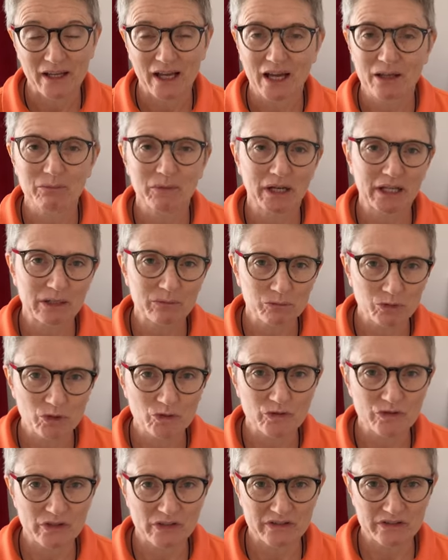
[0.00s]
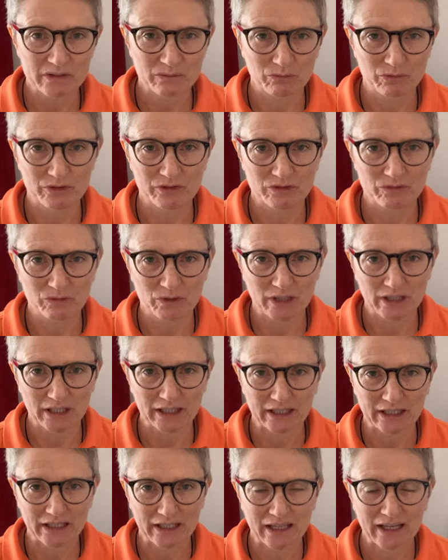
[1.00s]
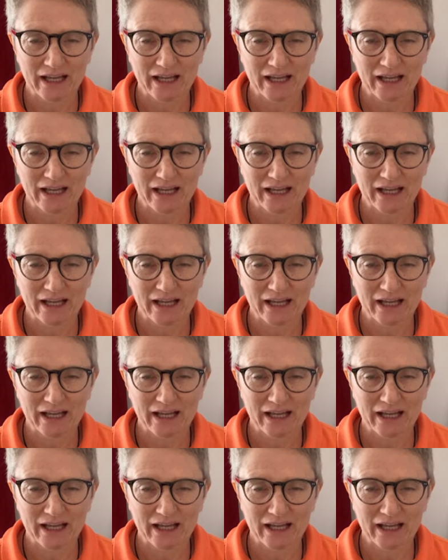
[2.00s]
and my immune system wasn't working.